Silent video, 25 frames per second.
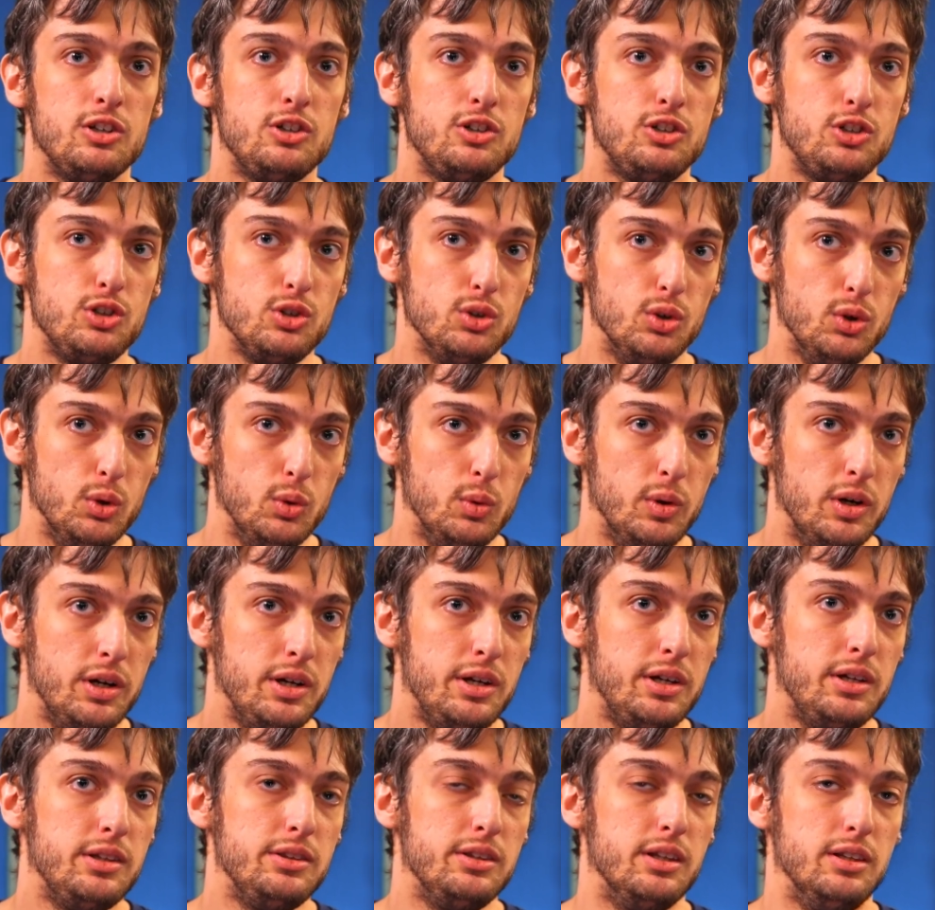Two,
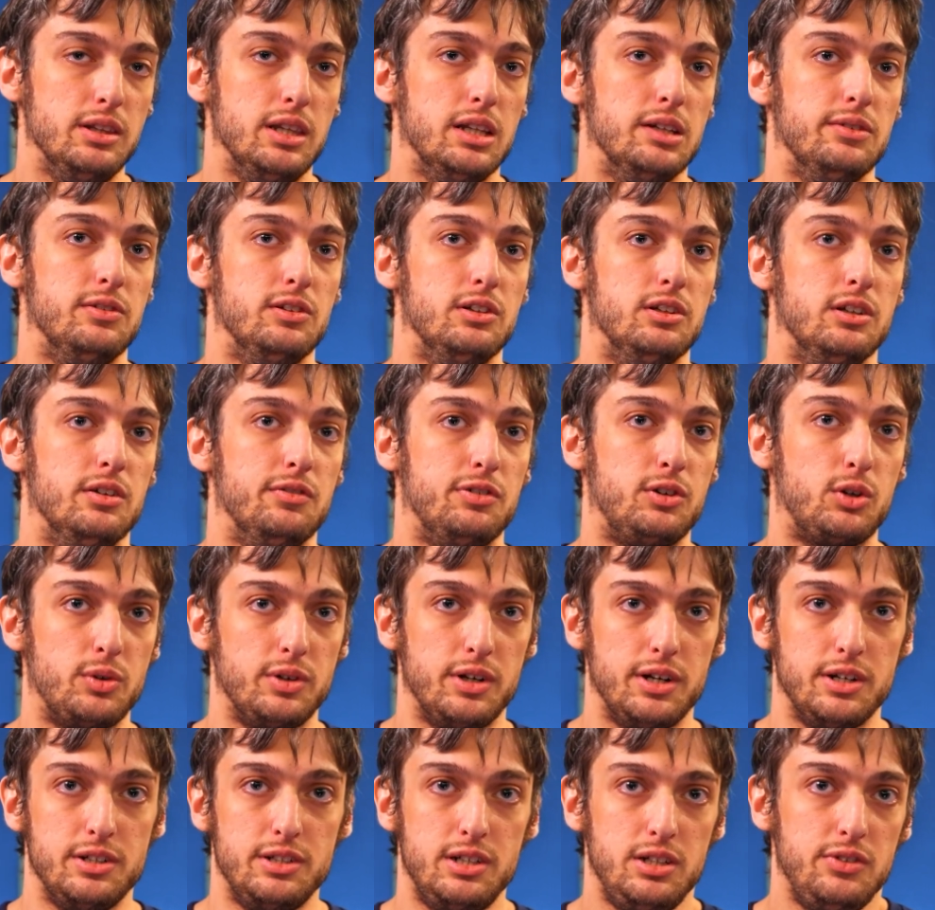the level of
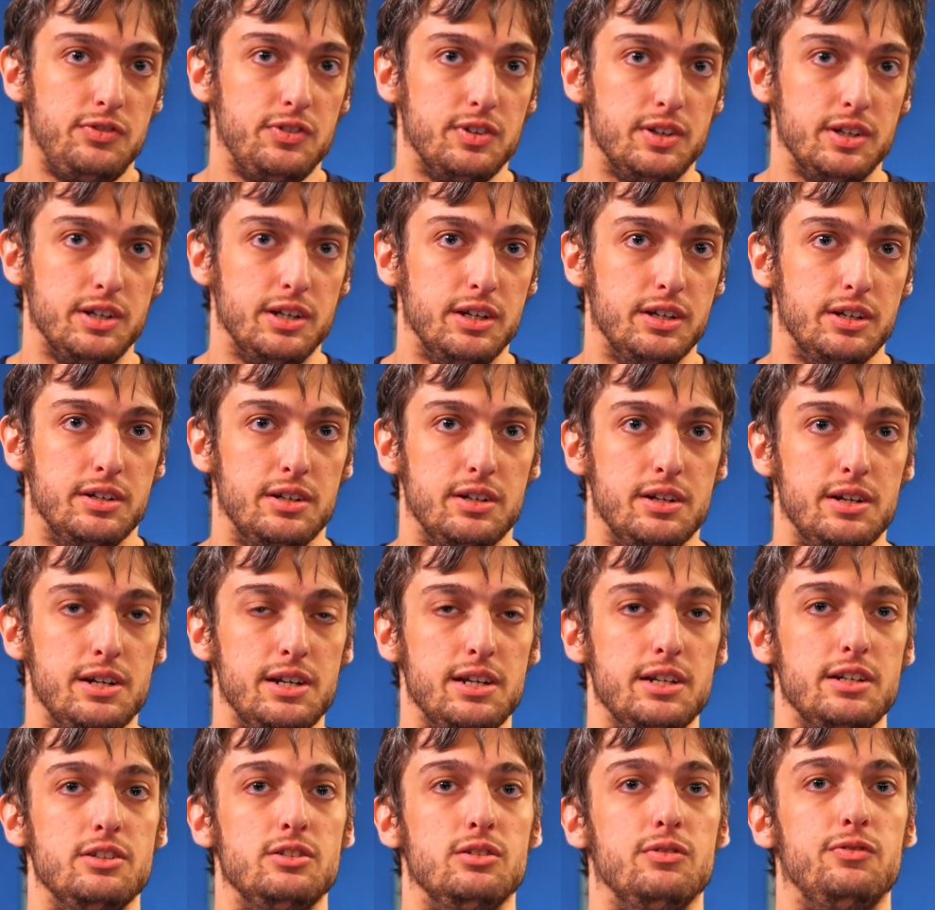creativity
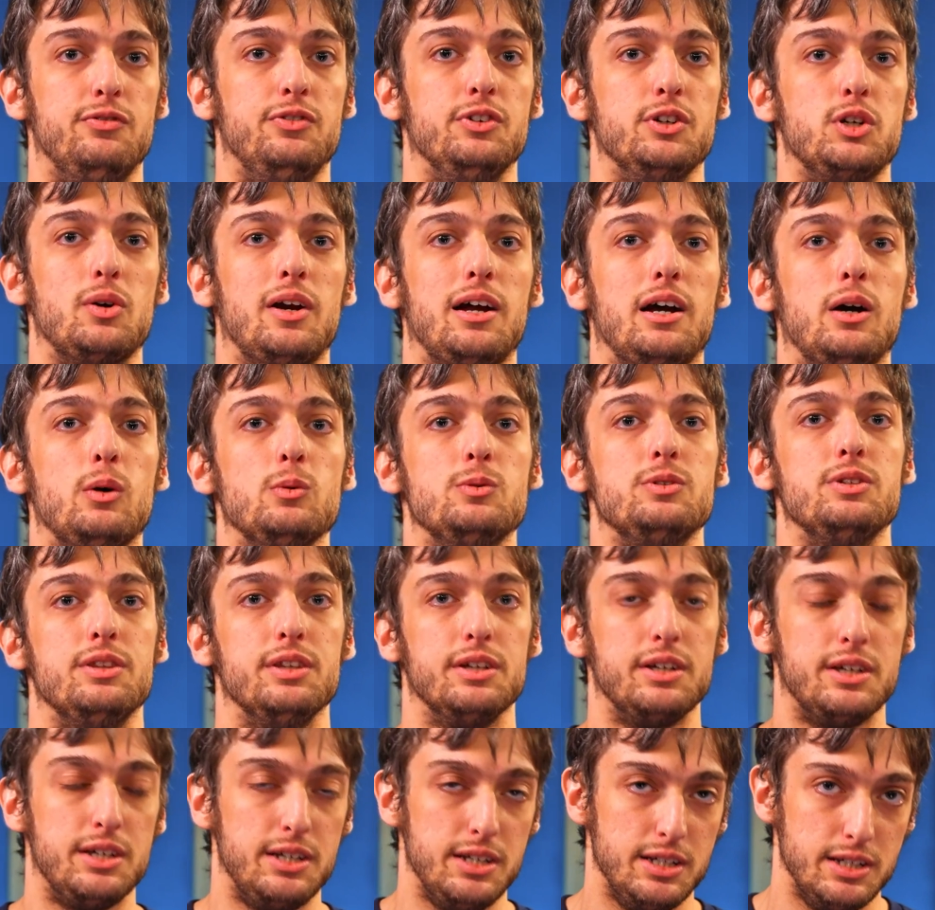needed to figure out the
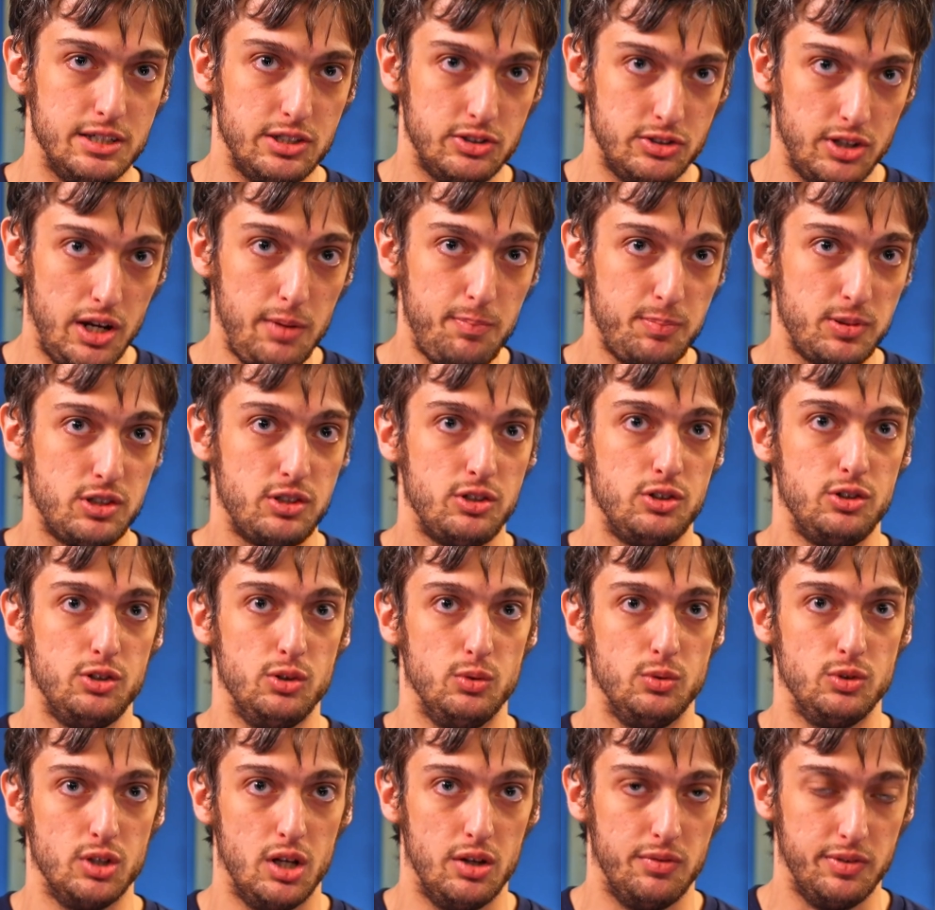key steps to
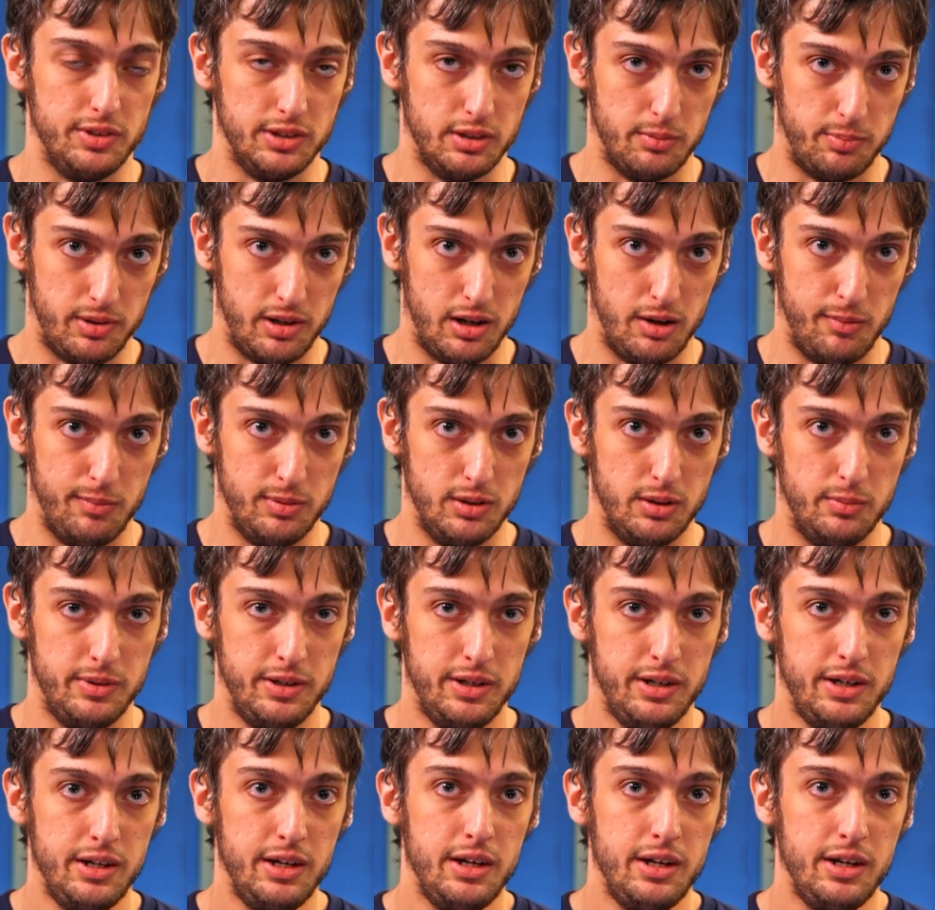solving the problem.